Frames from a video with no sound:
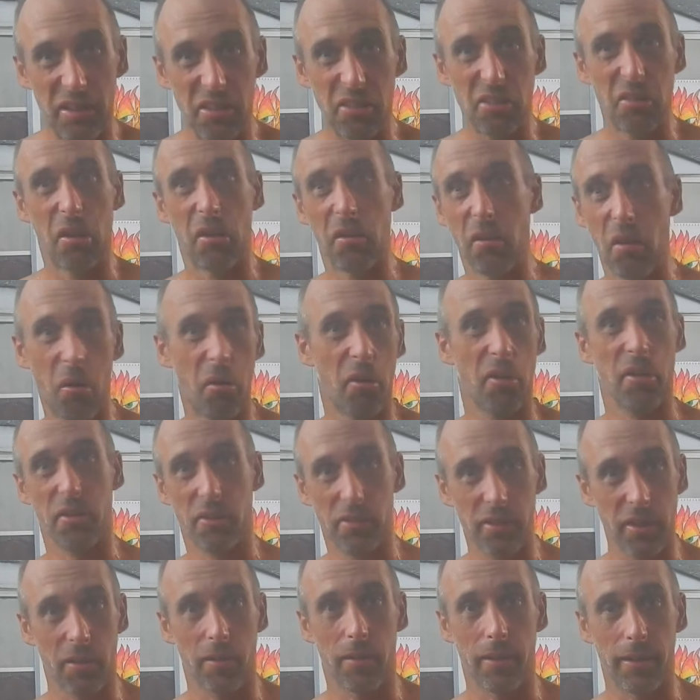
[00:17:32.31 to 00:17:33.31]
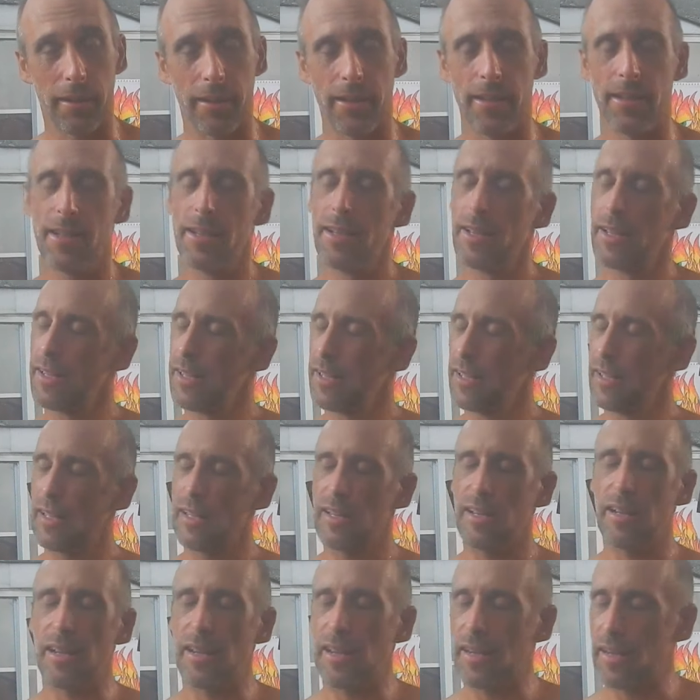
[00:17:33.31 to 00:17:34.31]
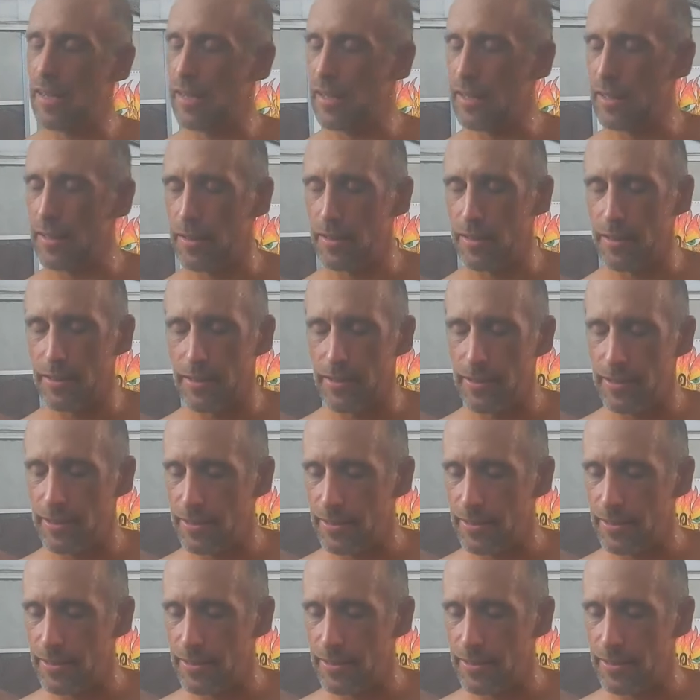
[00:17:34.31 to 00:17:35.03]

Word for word: You don't know what you're doing. Ah.